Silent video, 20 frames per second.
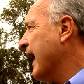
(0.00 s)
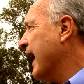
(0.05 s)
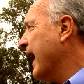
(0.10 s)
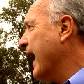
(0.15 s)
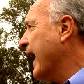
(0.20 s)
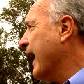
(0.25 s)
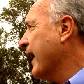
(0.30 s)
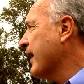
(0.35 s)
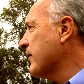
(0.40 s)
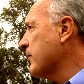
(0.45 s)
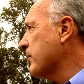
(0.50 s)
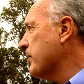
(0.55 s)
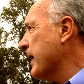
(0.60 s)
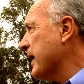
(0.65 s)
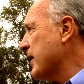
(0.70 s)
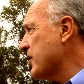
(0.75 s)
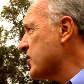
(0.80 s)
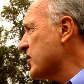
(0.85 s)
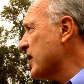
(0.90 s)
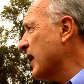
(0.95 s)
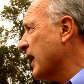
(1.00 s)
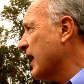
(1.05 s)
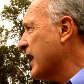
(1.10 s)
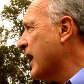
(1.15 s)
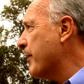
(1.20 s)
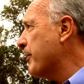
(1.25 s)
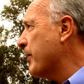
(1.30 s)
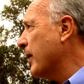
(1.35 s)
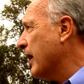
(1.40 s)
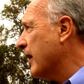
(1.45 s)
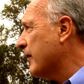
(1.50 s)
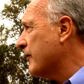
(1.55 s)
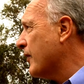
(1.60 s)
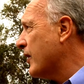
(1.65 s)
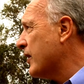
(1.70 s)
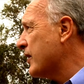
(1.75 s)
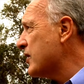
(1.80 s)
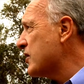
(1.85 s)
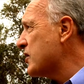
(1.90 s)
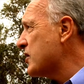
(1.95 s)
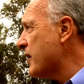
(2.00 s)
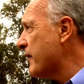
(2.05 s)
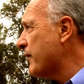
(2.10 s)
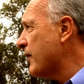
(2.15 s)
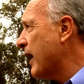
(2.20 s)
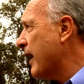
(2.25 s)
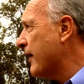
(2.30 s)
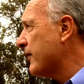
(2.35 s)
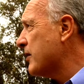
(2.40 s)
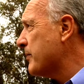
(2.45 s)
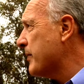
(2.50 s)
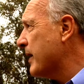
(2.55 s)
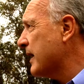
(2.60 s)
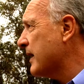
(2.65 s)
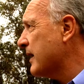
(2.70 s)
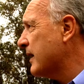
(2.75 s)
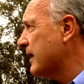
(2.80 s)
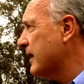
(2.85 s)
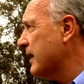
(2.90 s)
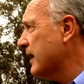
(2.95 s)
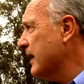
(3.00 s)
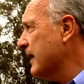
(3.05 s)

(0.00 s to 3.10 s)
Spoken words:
and better still an uphill advantage if you had to make an